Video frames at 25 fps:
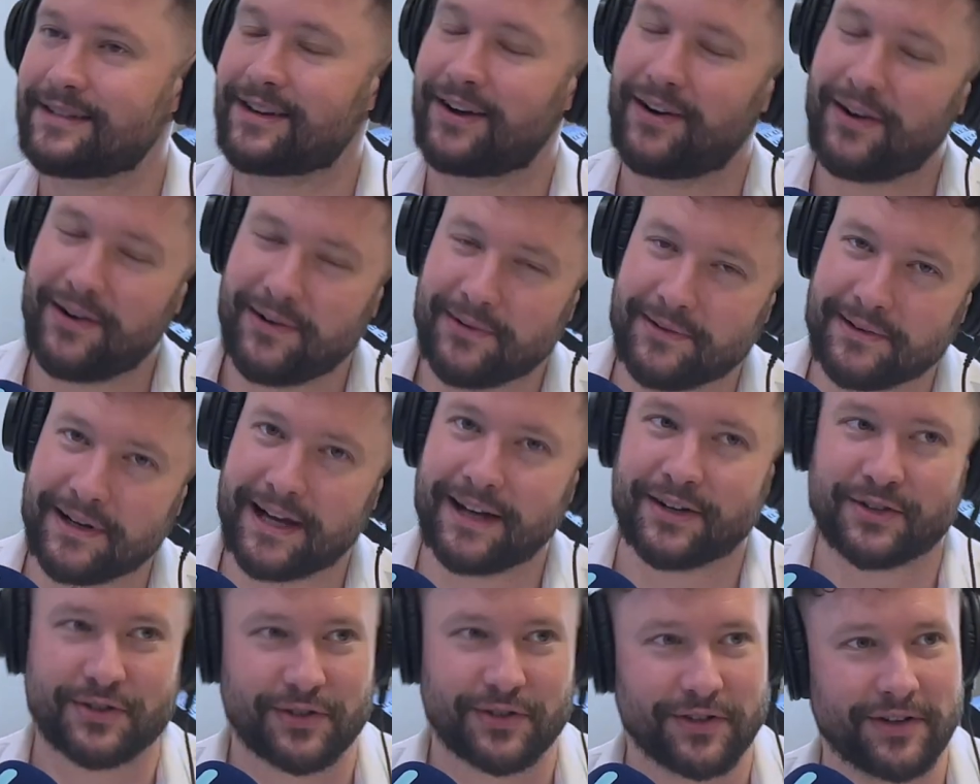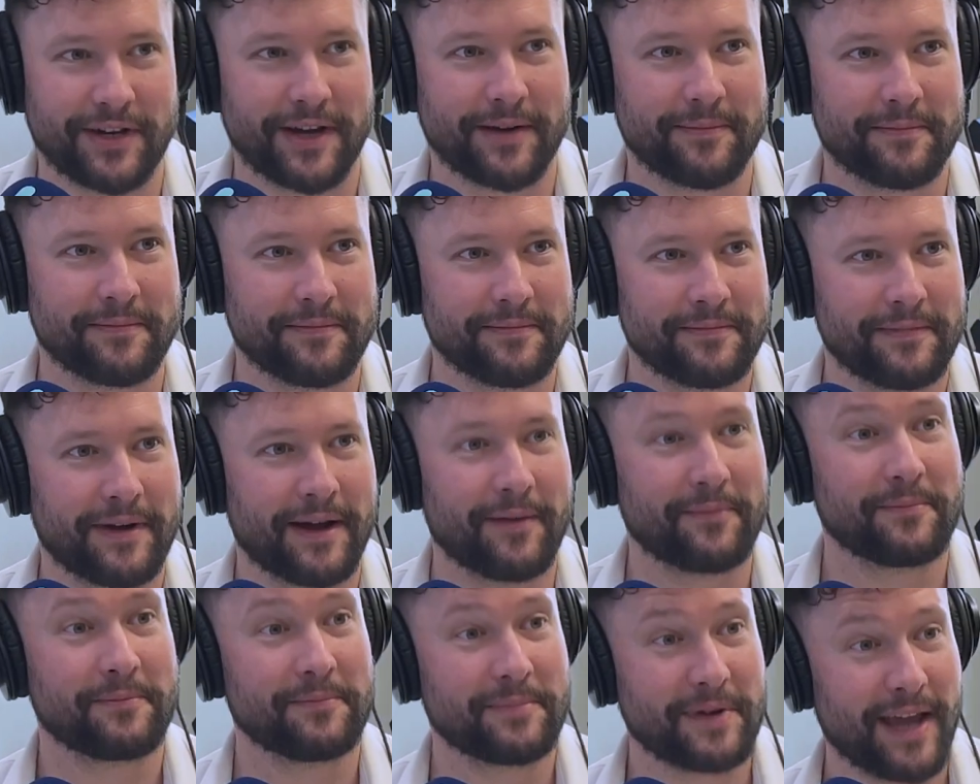Oh, actually,
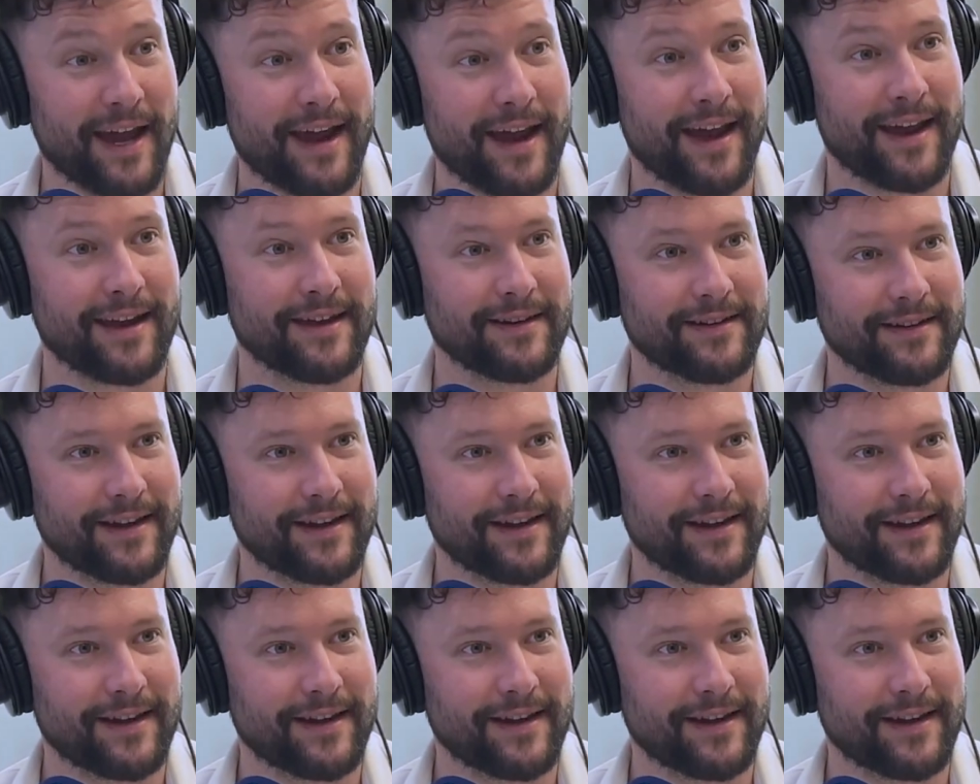I'm gay.